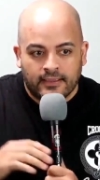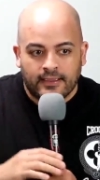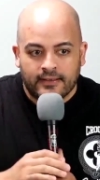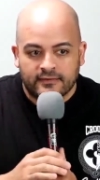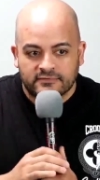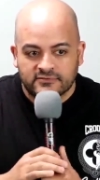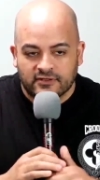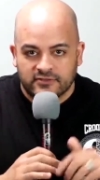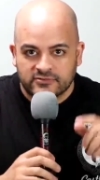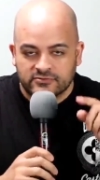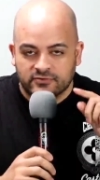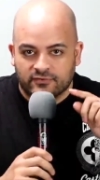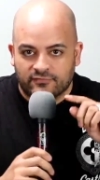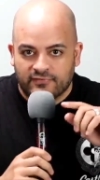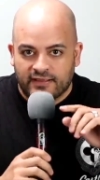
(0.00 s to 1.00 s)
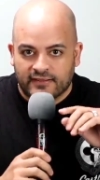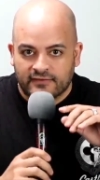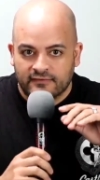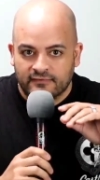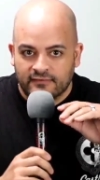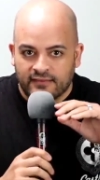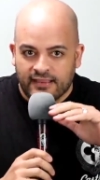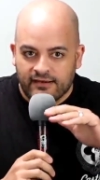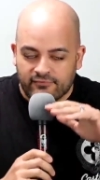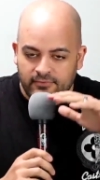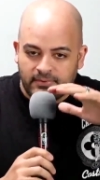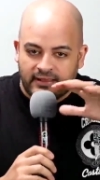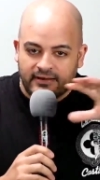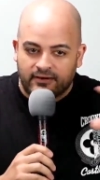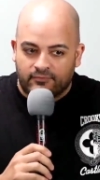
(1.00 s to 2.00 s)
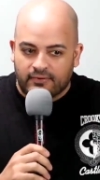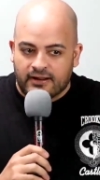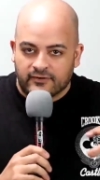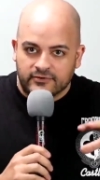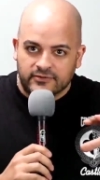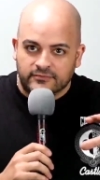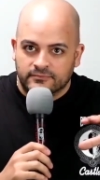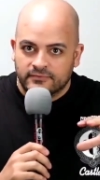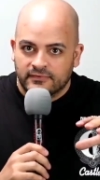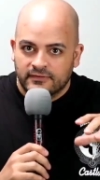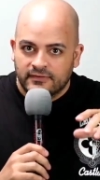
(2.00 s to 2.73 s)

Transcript: and it starts to affect everybody around you.